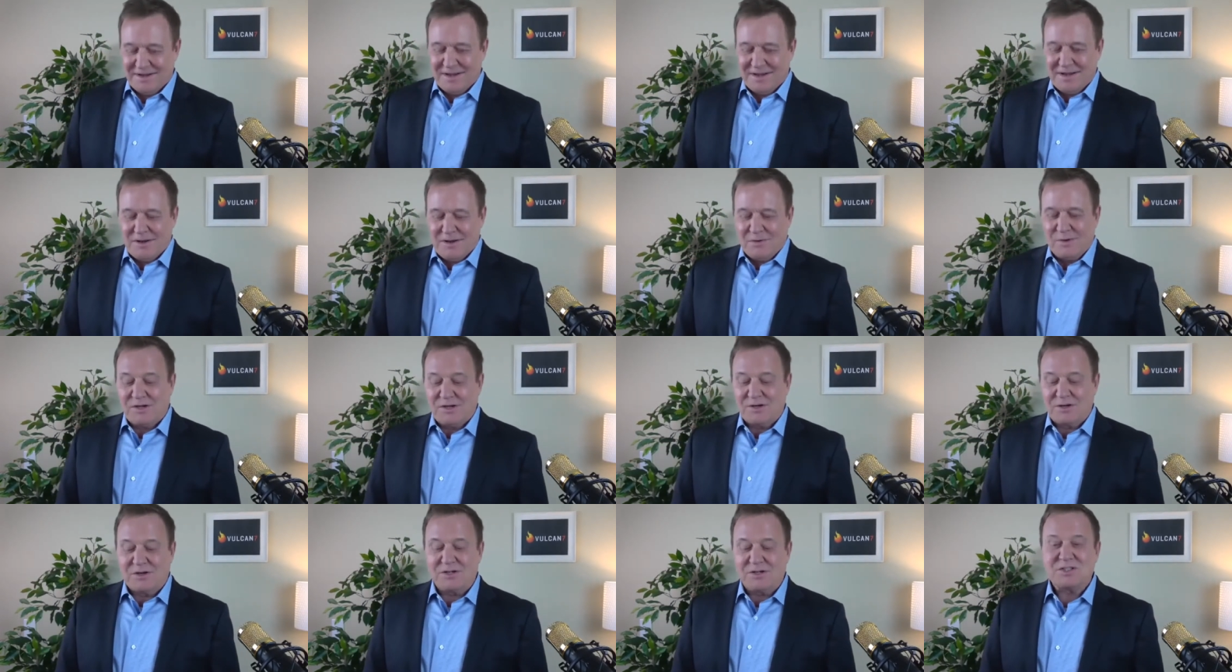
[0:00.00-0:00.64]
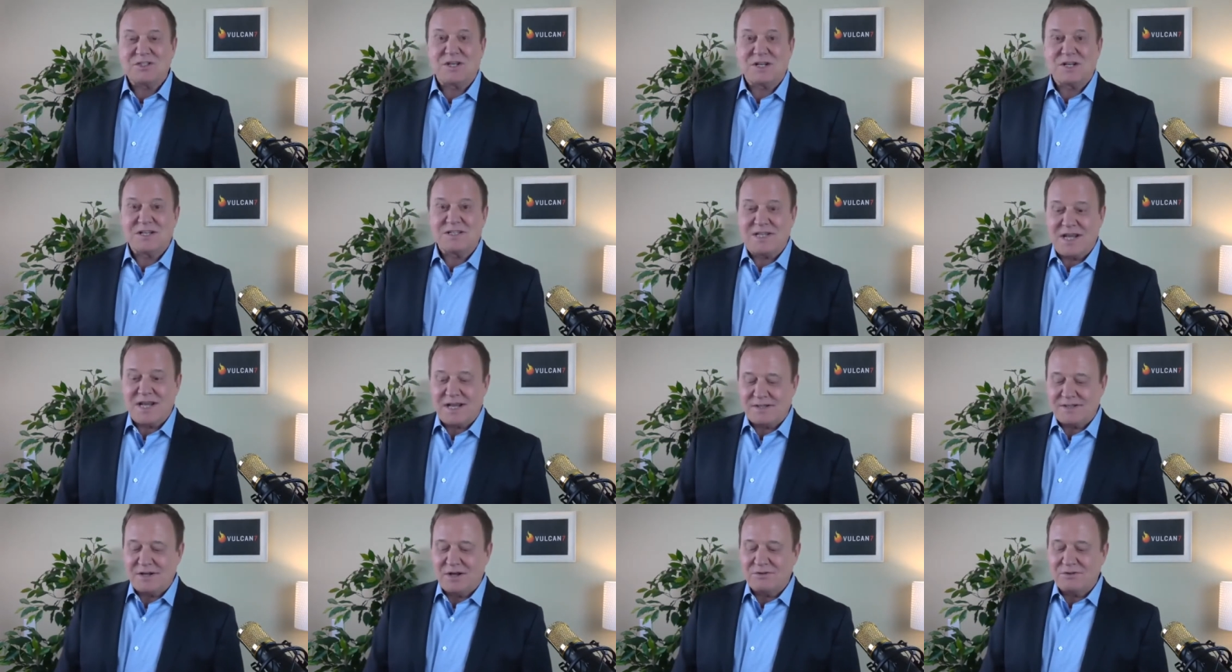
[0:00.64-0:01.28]
We encourage you to
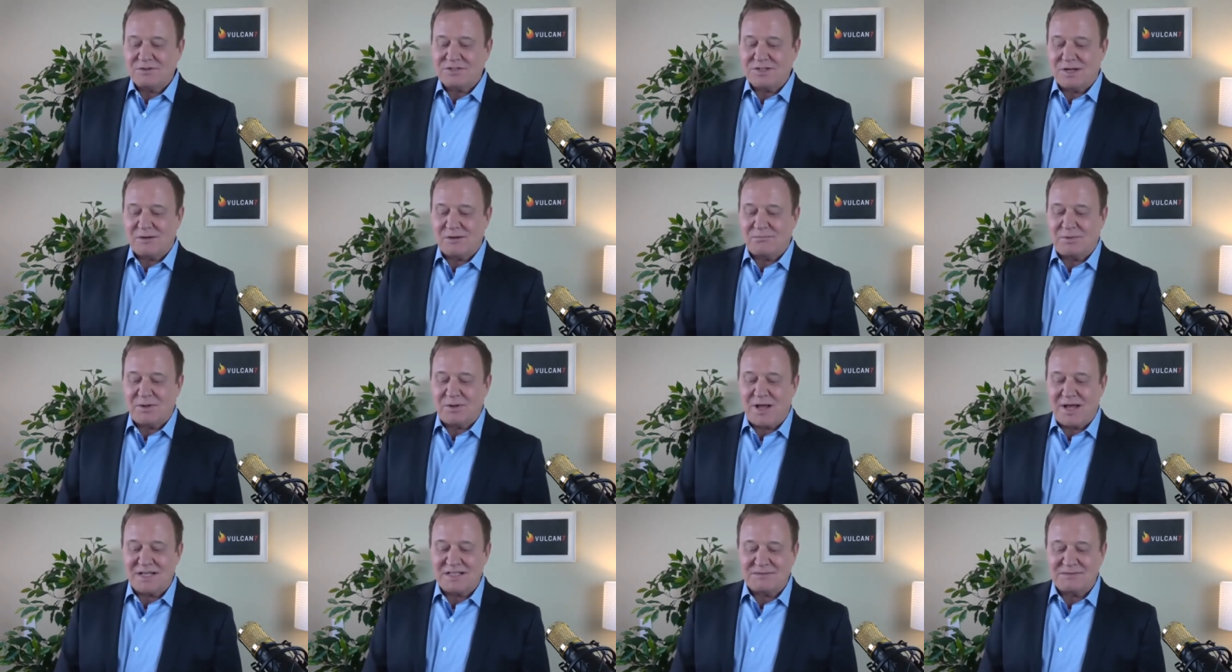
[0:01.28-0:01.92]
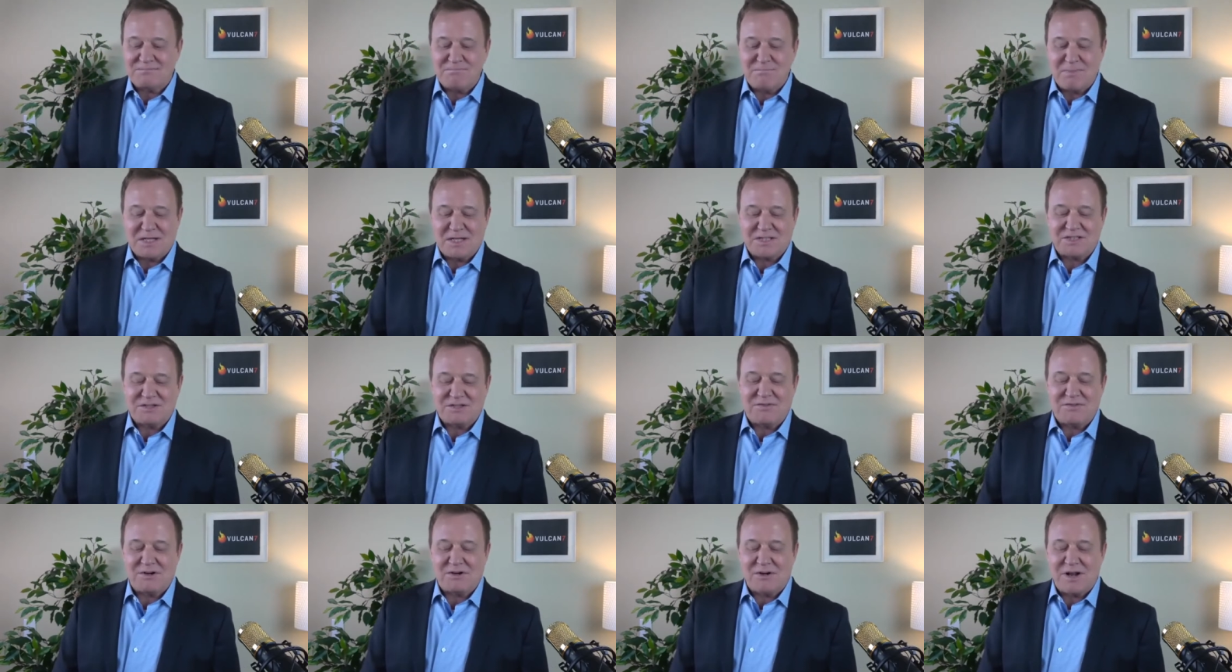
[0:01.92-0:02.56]
take notes and apply as much of
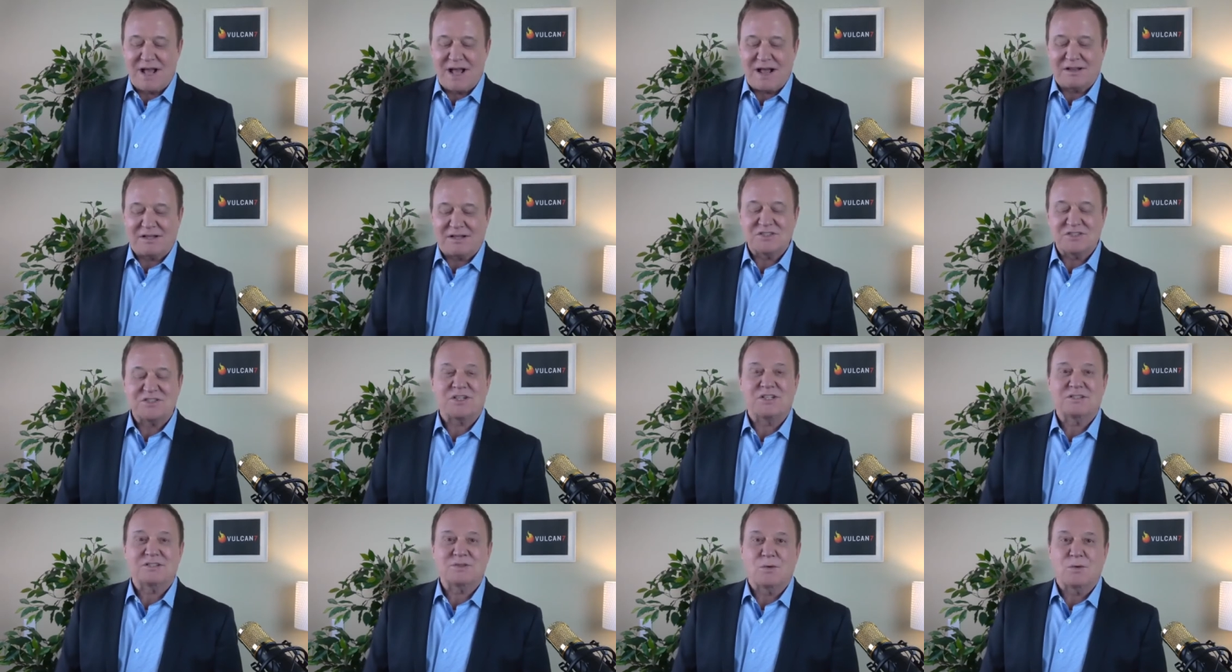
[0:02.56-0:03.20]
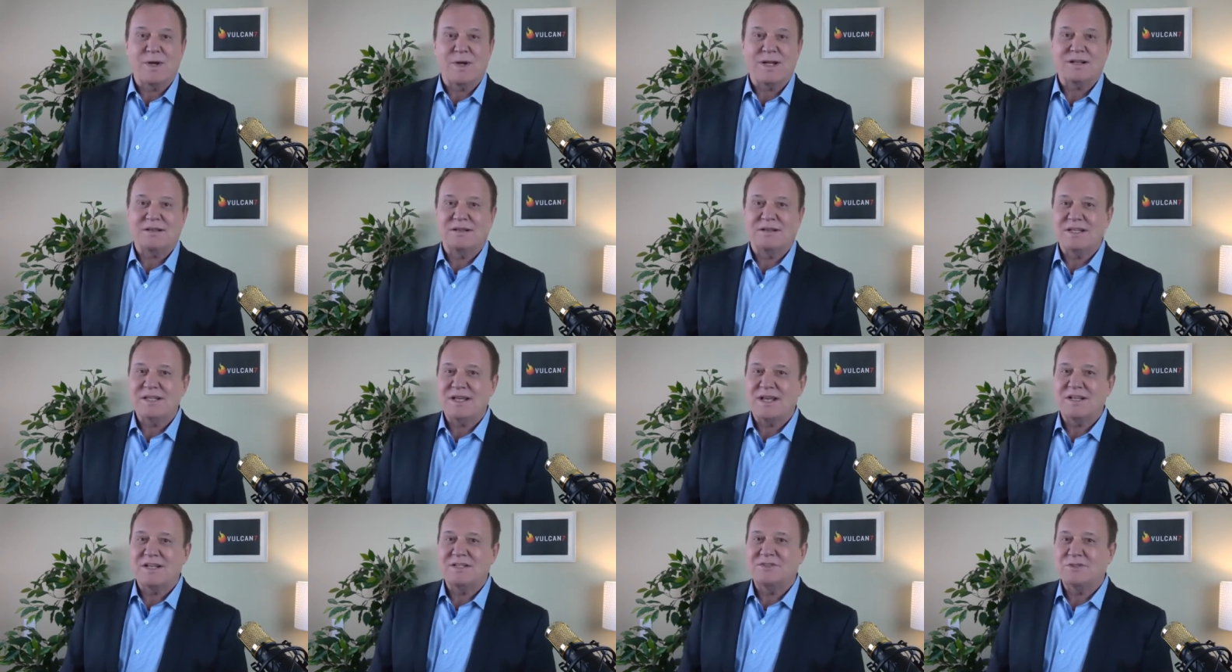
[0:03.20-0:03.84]
their knowledge as quickly
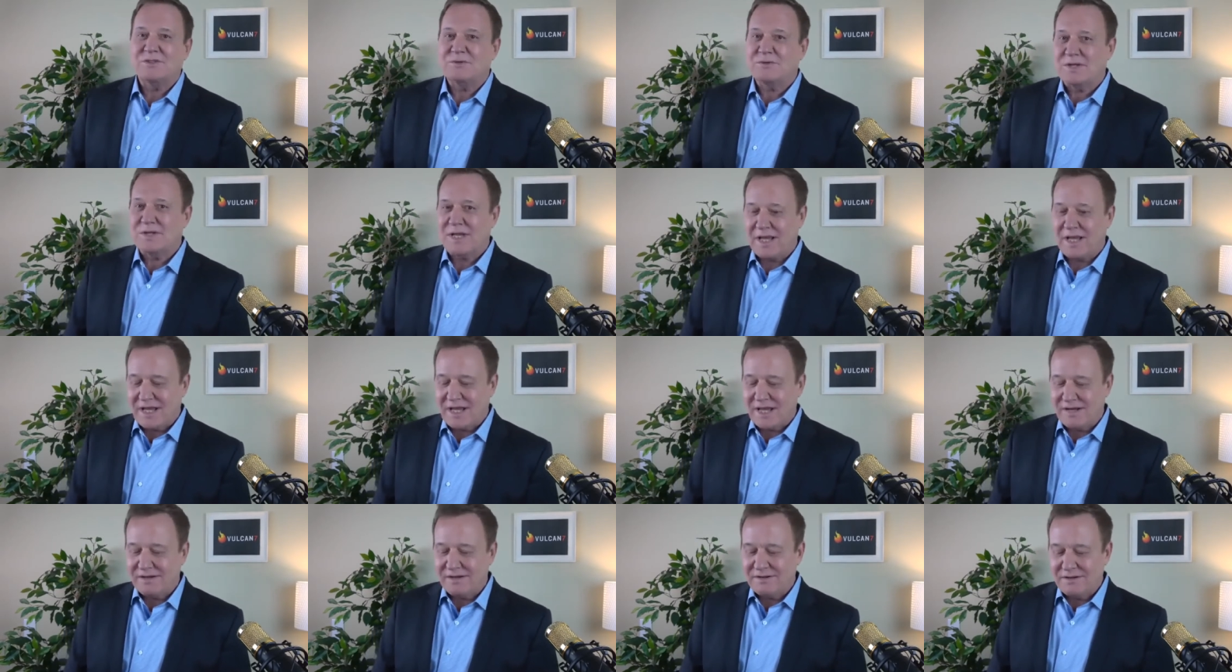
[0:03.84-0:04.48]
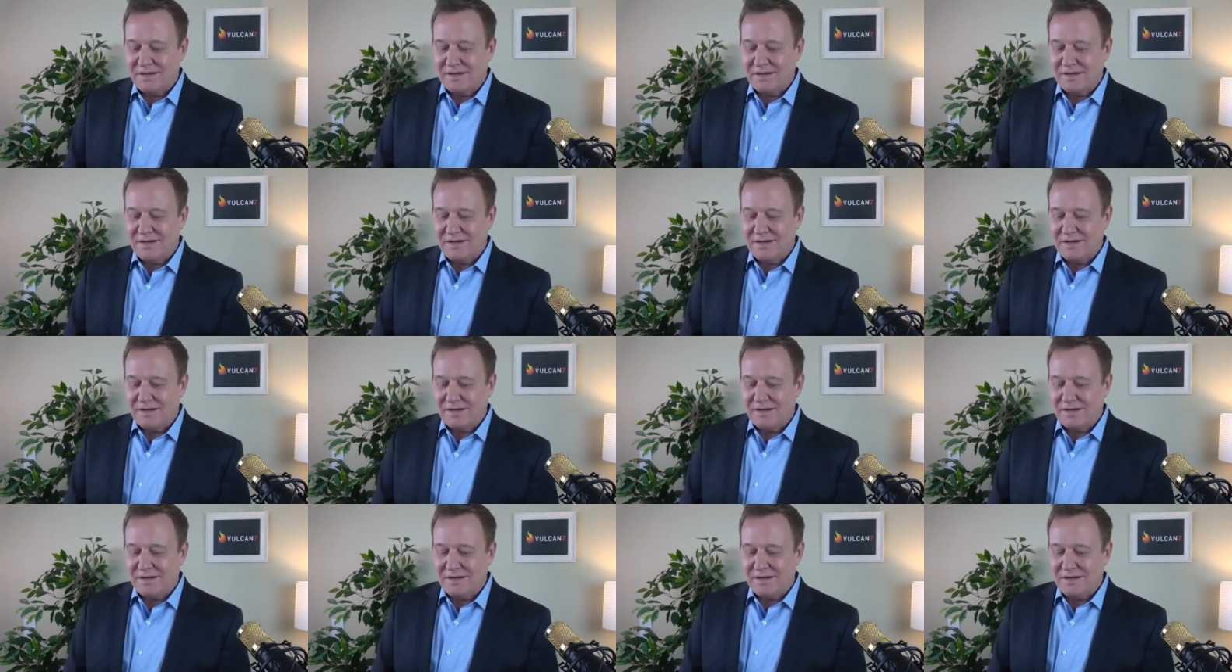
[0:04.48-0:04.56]
as you can,